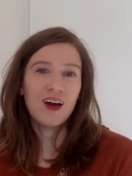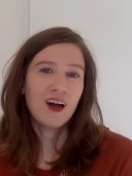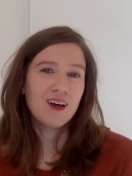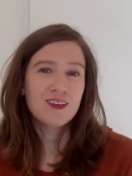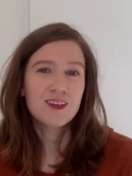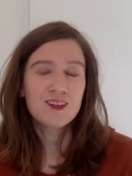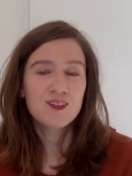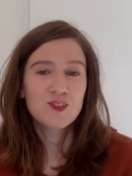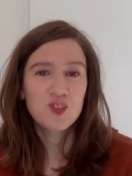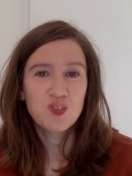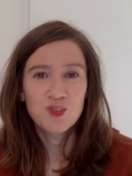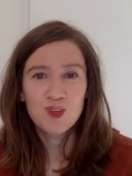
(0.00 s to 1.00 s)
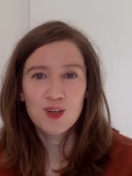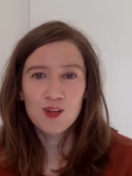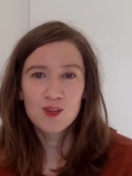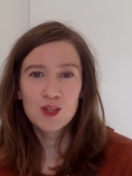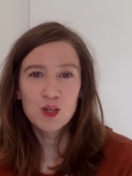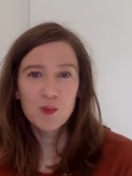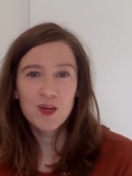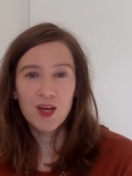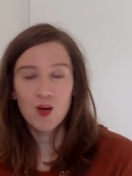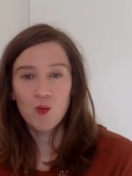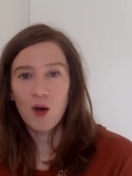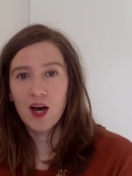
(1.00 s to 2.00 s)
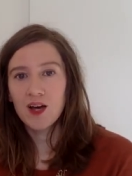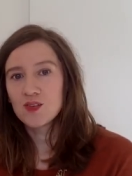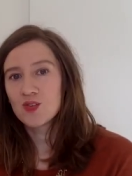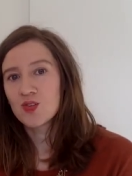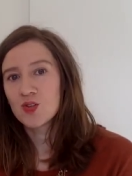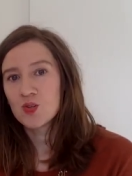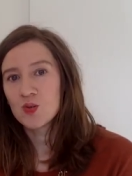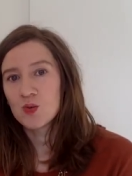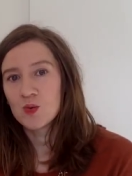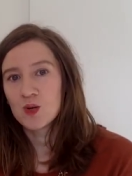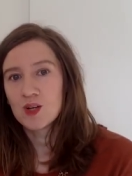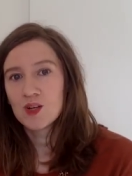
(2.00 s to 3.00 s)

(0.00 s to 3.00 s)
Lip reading: think it's just a little bit unwise to